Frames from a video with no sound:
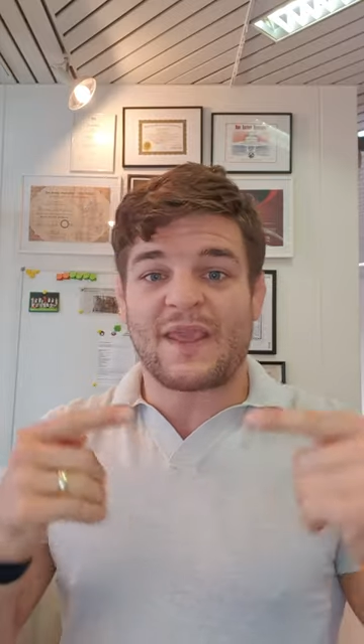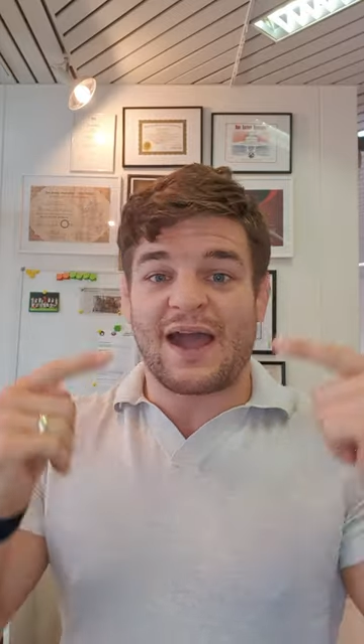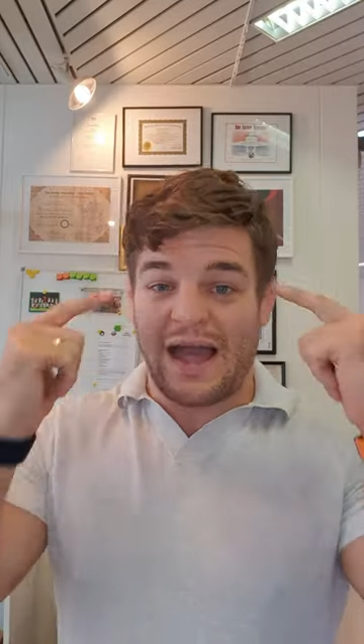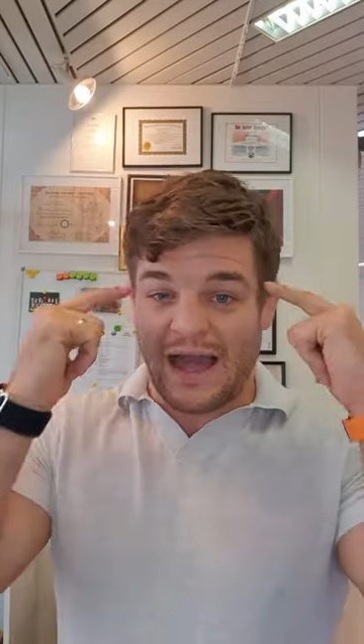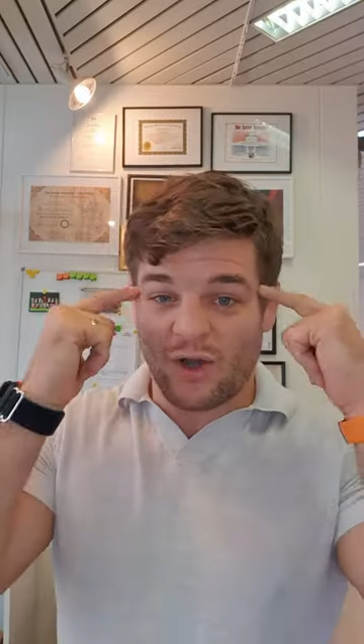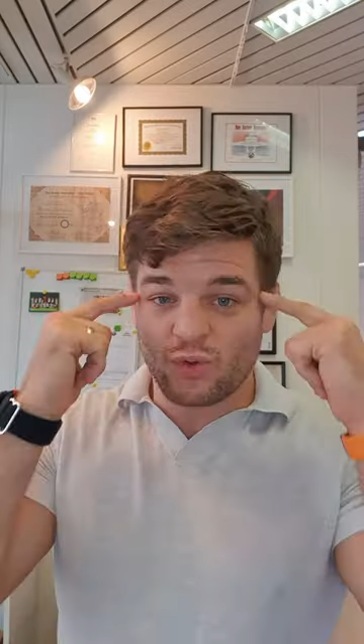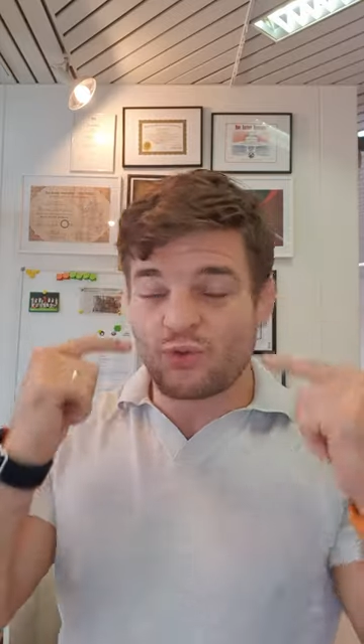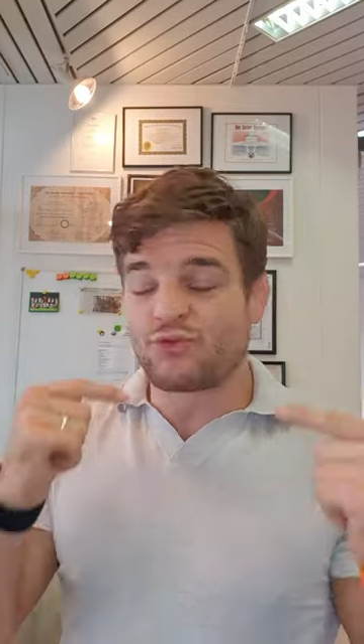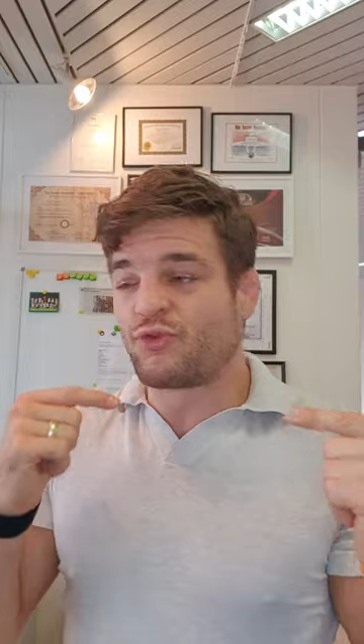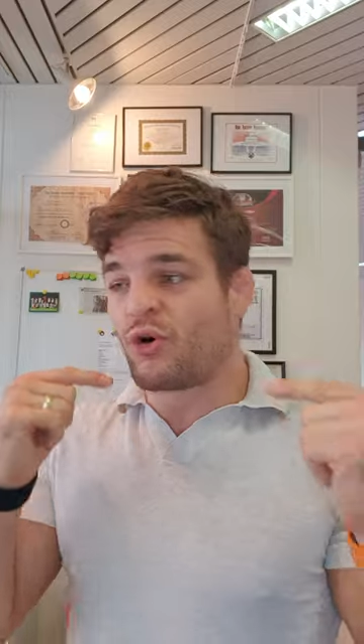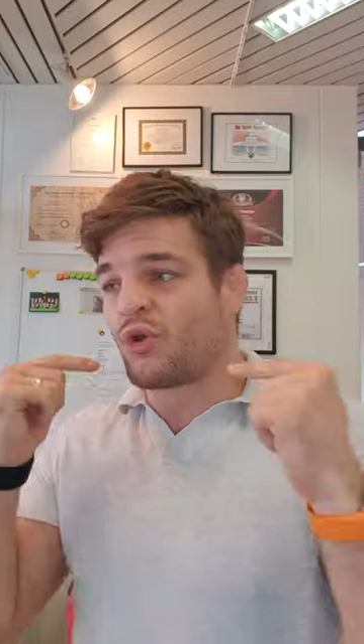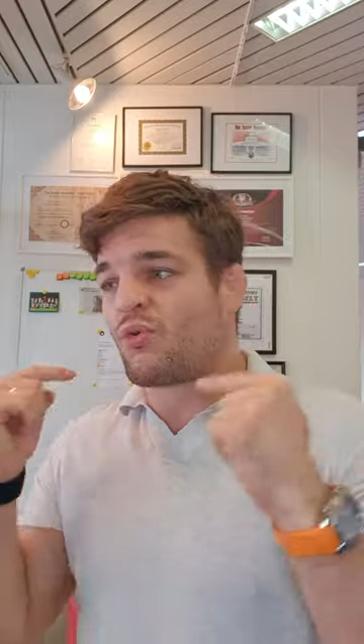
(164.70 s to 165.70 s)
how to
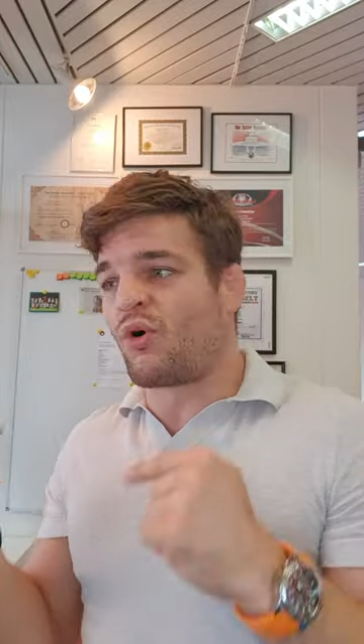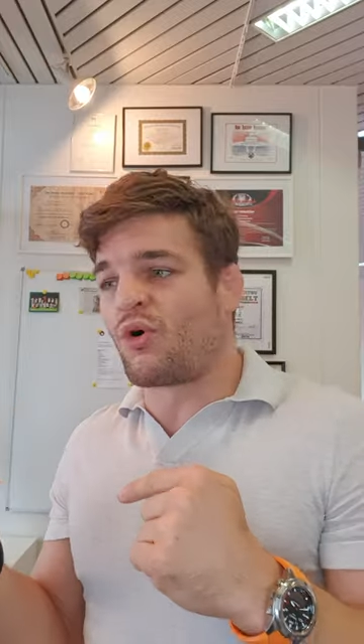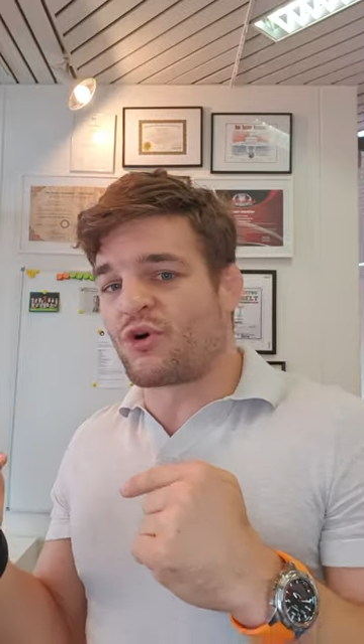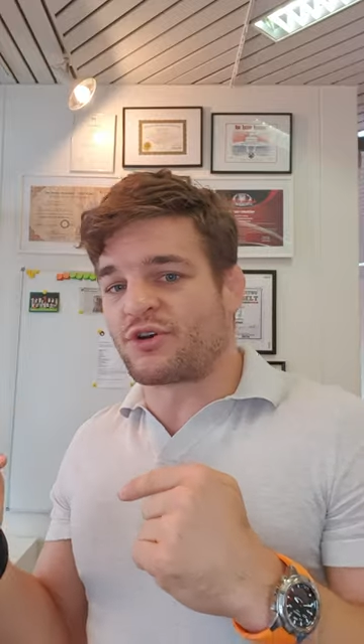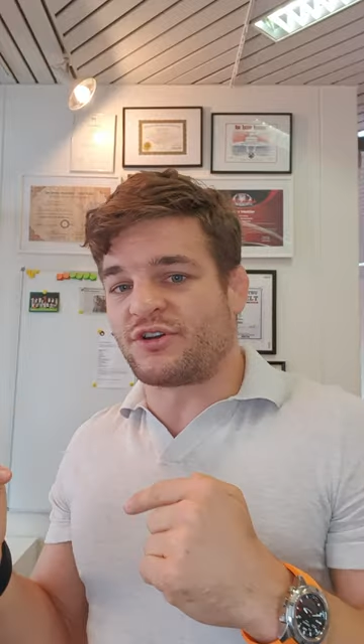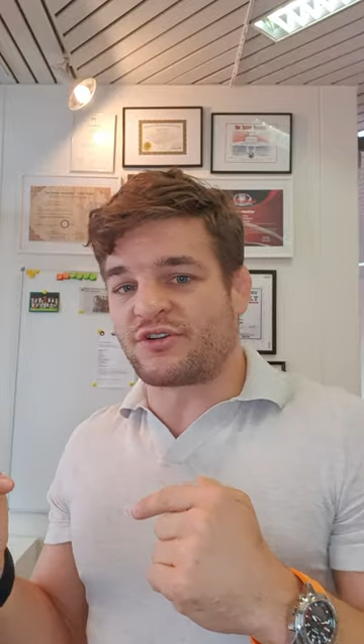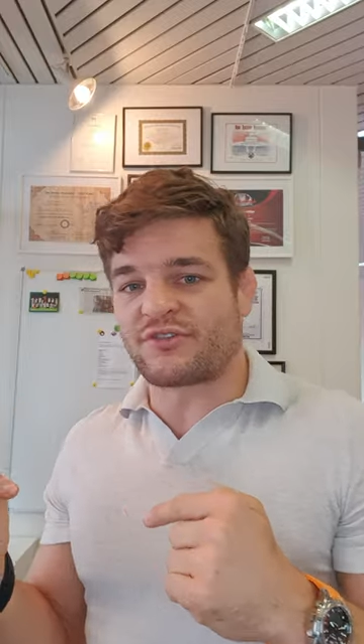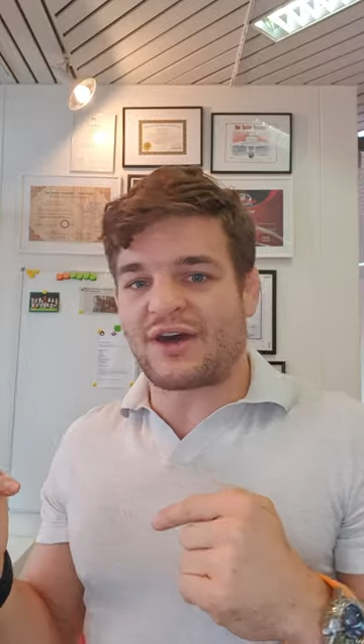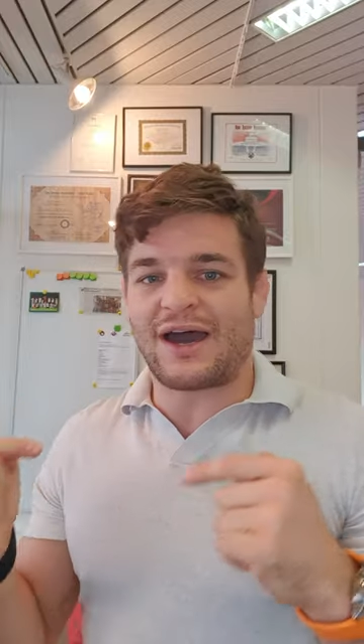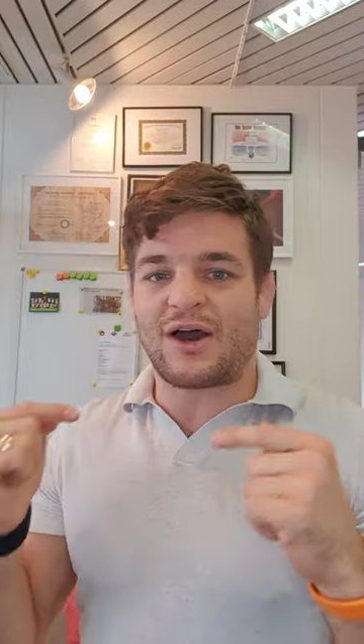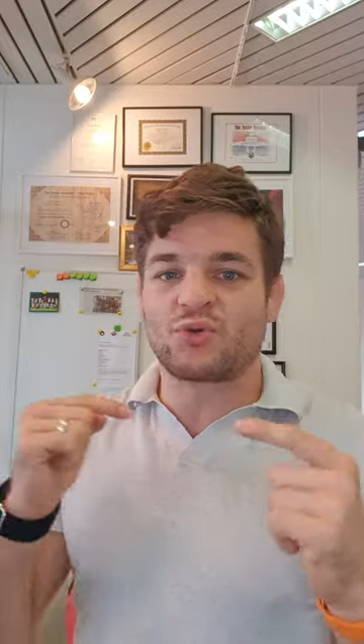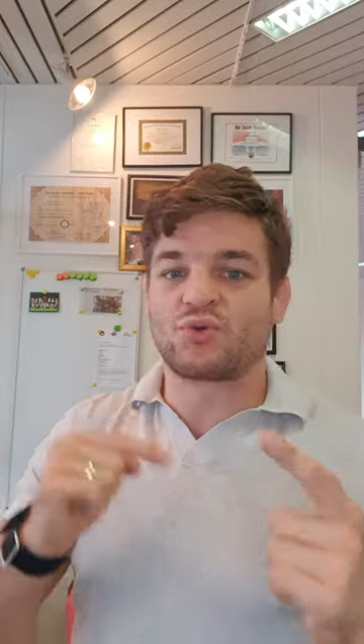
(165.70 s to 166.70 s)
follow orders,
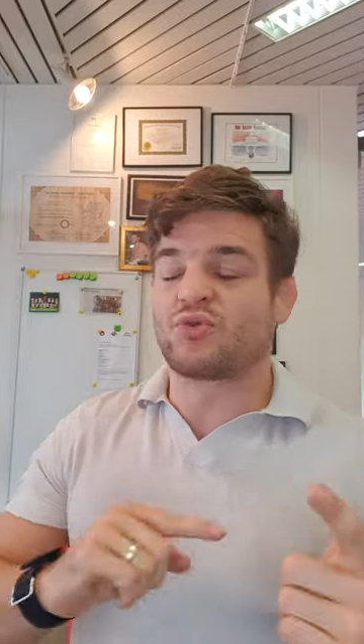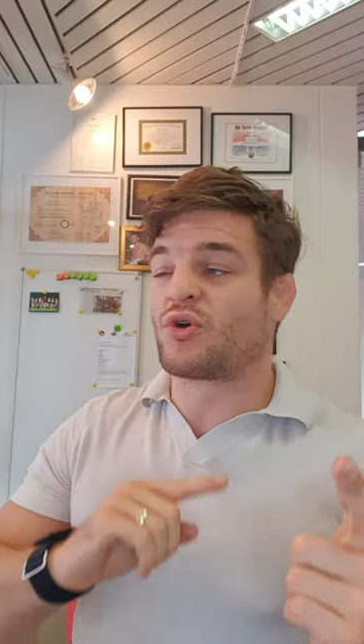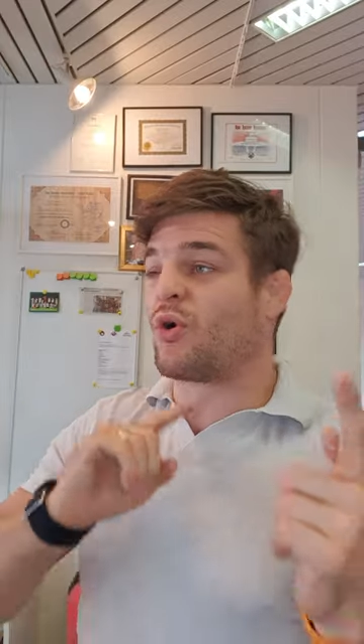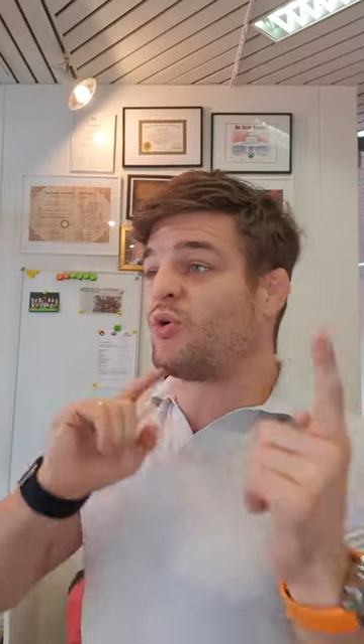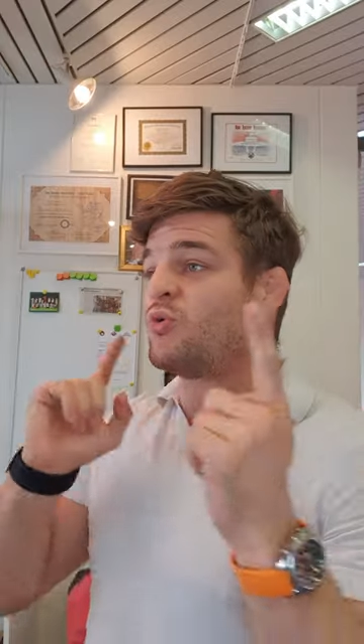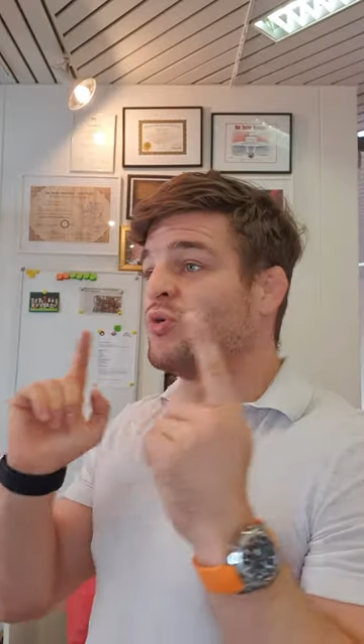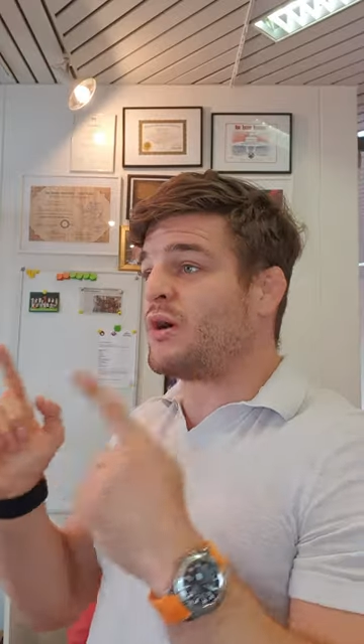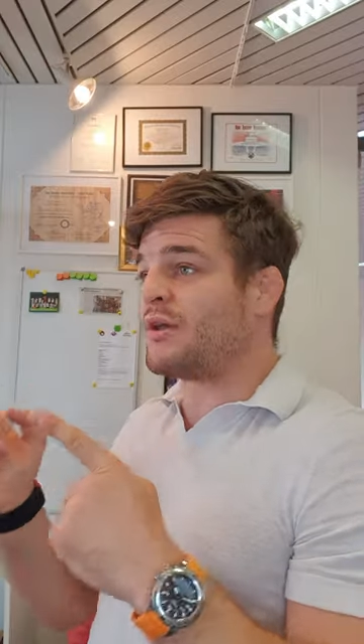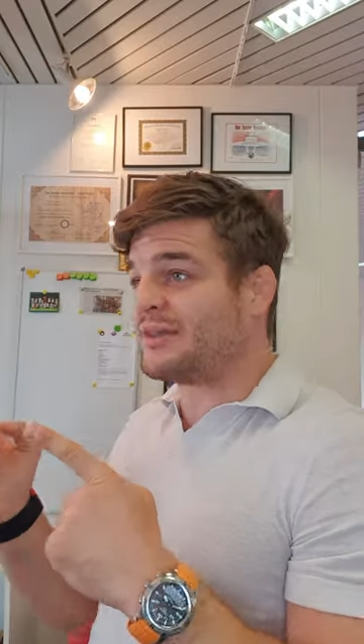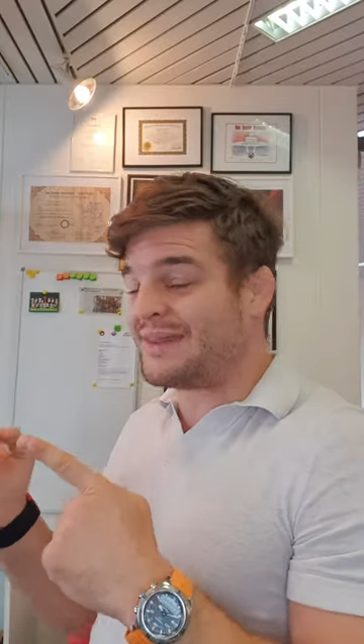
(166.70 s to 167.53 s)
how to go